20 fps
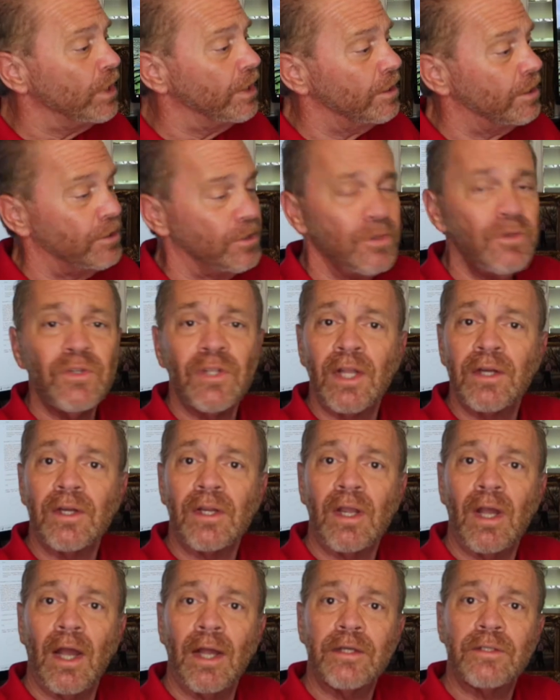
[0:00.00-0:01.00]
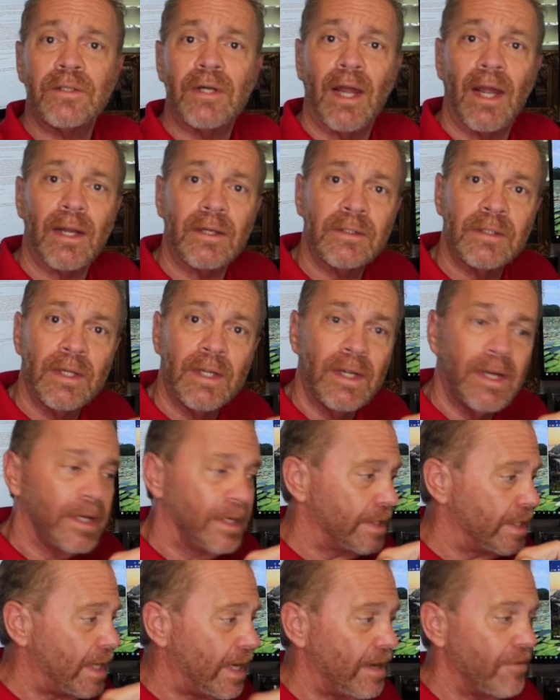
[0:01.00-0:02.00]
because you signed a contract
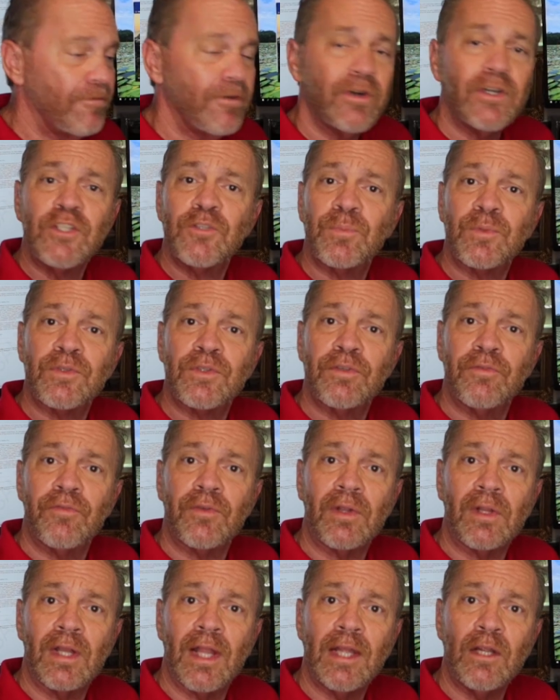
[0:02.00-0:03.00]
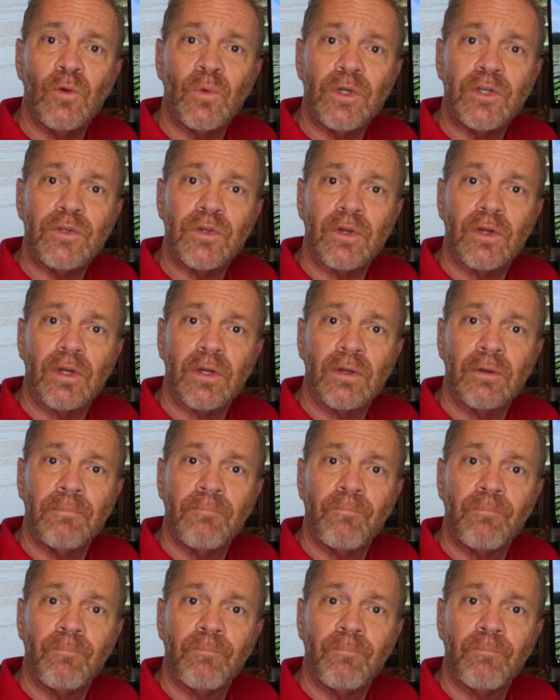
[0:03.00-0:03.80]
that had very specific language in it.